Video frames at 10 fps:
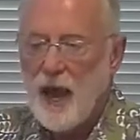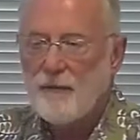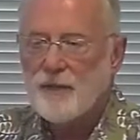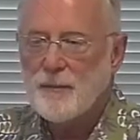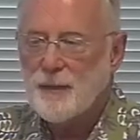
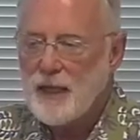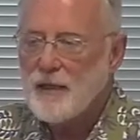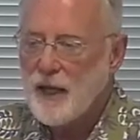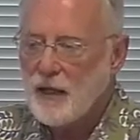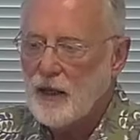have to be
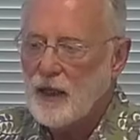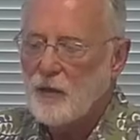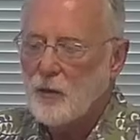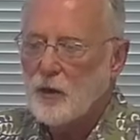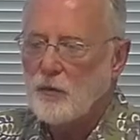there in
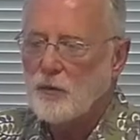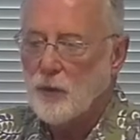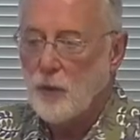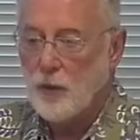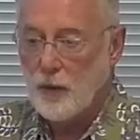order
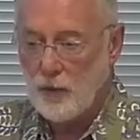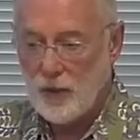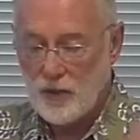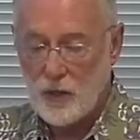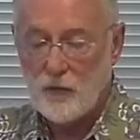for
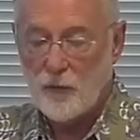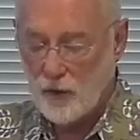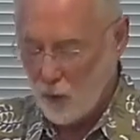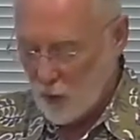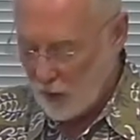the software
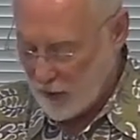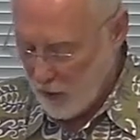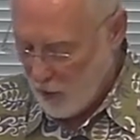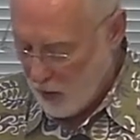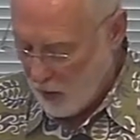to work at
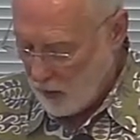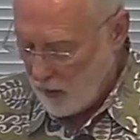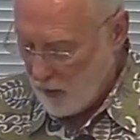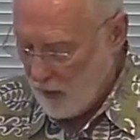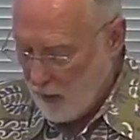all,
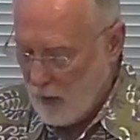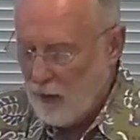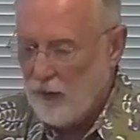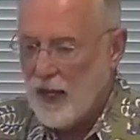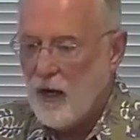
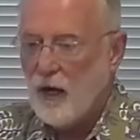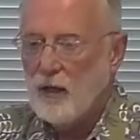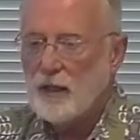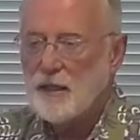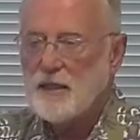they
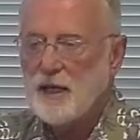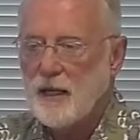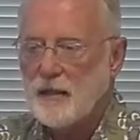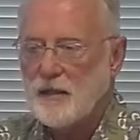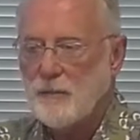are in a
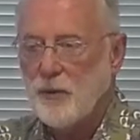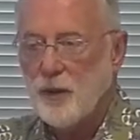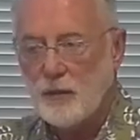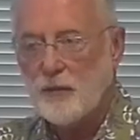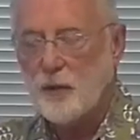sense
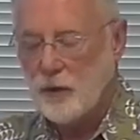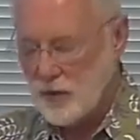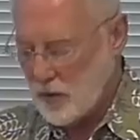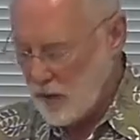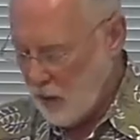peripheral
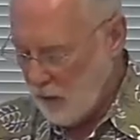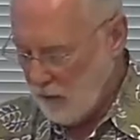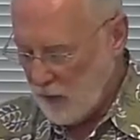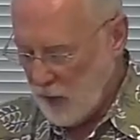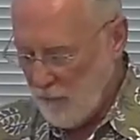to the
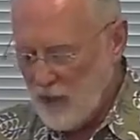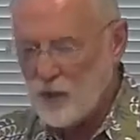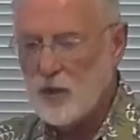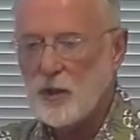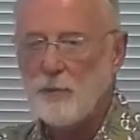overall
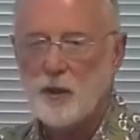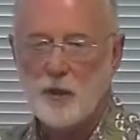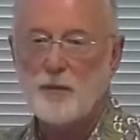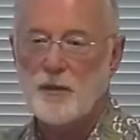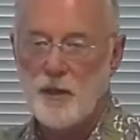mission and
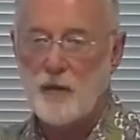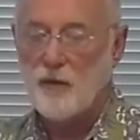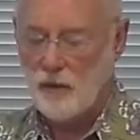purpose of a